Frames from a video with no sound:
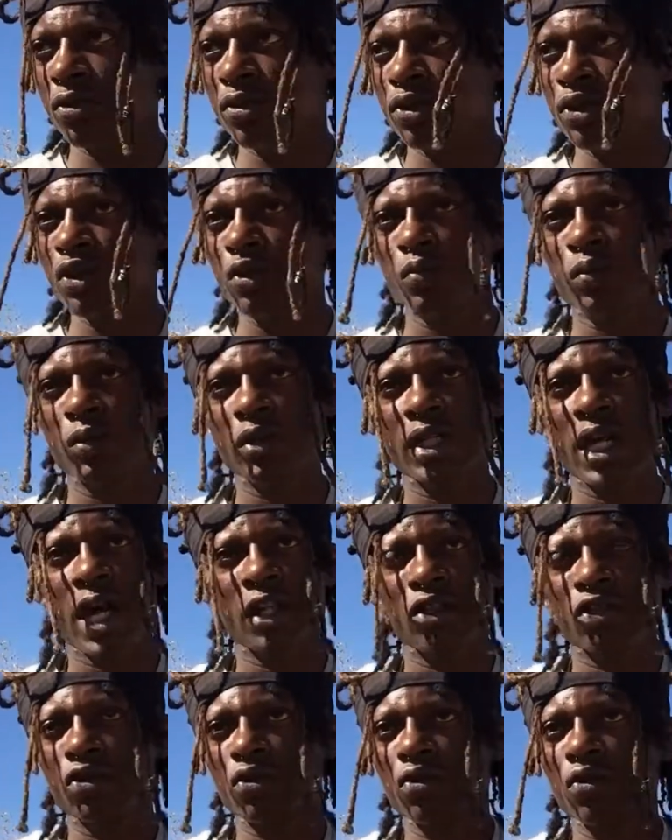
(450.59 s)

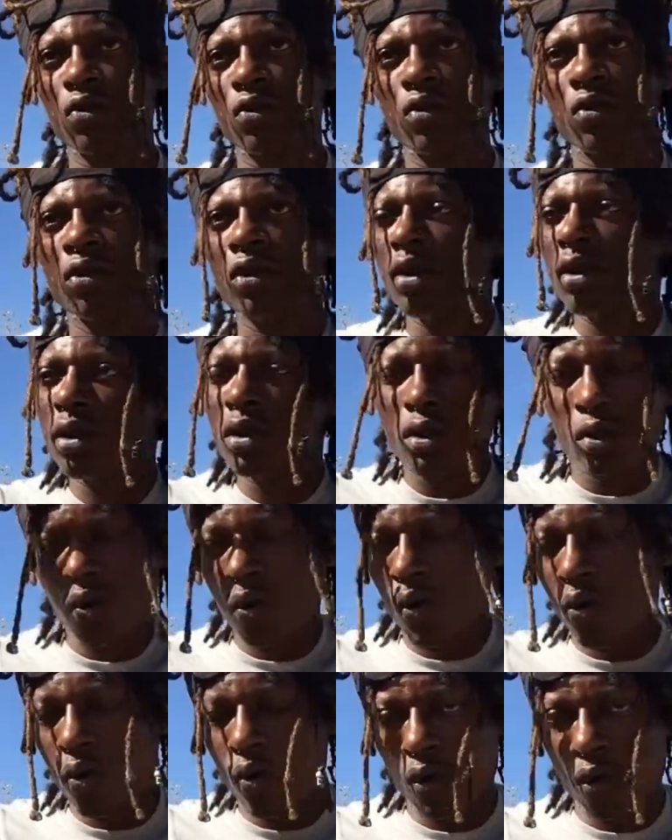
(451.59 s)
supernatural,
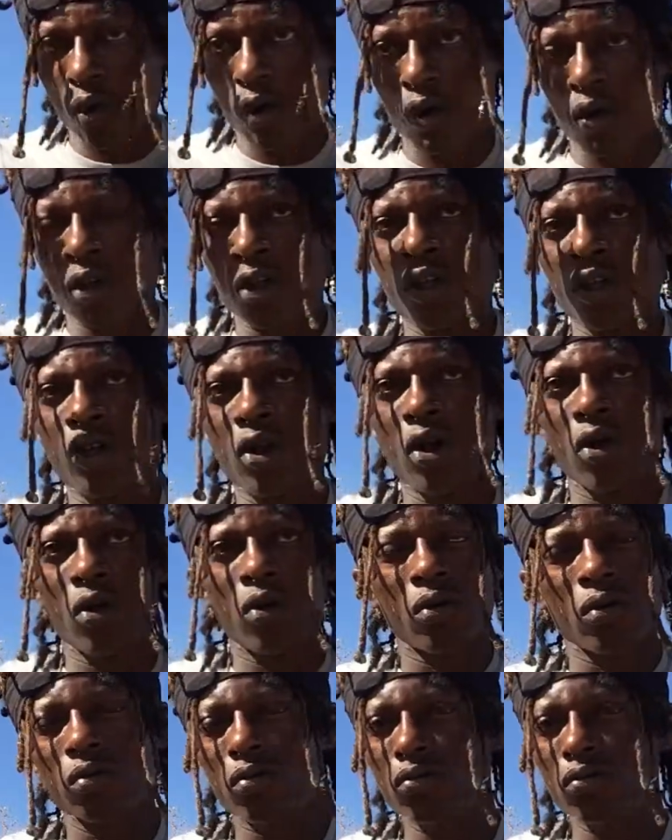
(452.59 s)
or, you know,